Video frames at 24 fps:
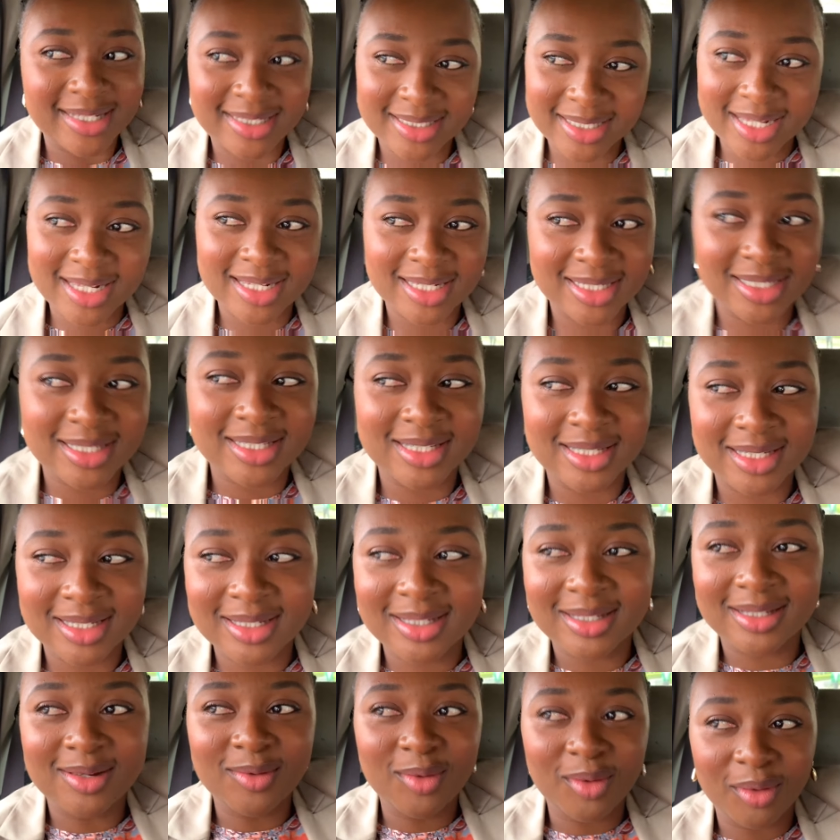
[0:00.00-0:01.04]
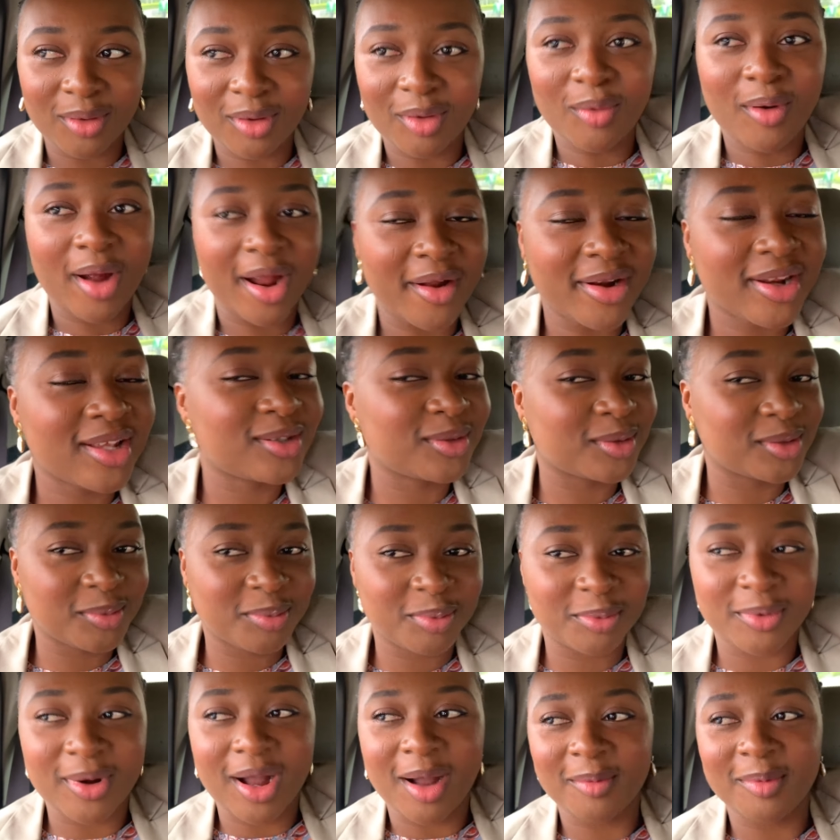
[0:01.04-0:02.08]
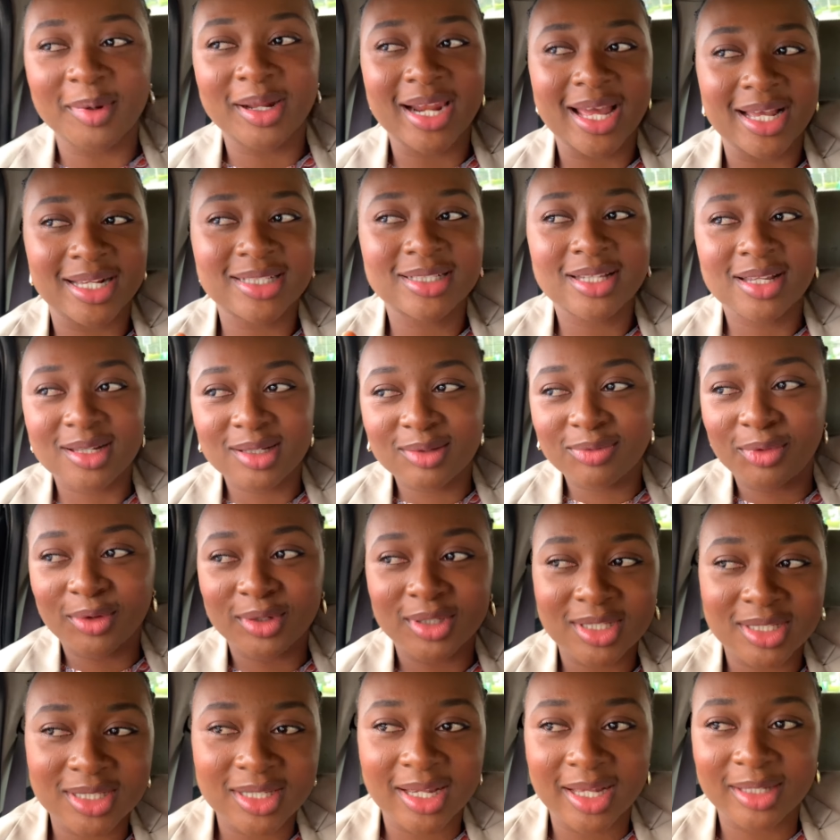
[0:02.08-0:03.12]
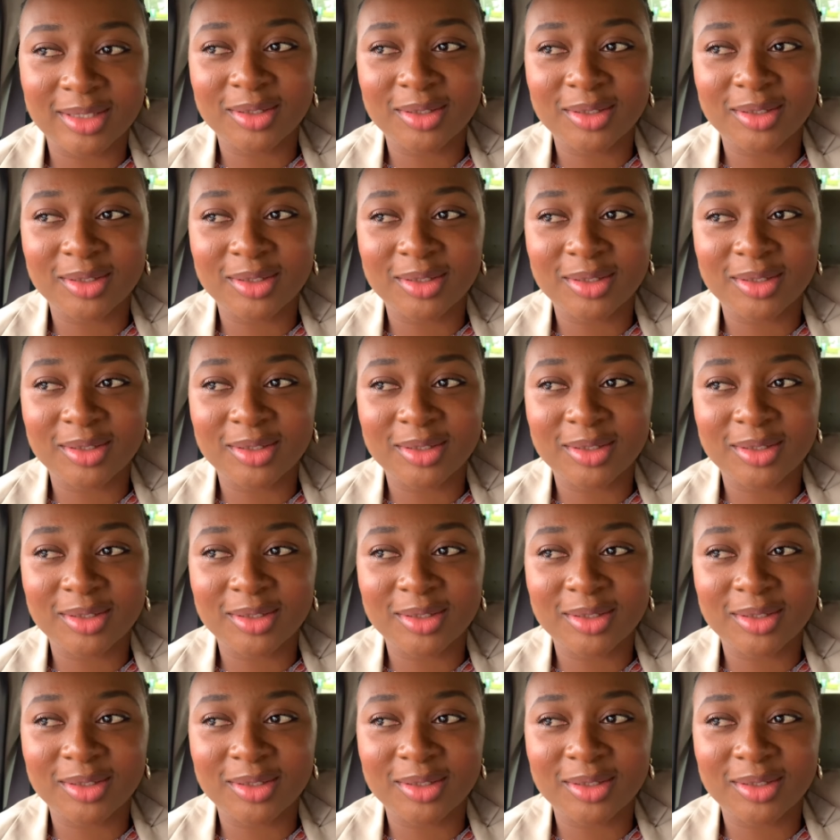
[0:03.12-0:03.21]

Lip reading: 6, well, I already told you, but like 6:40,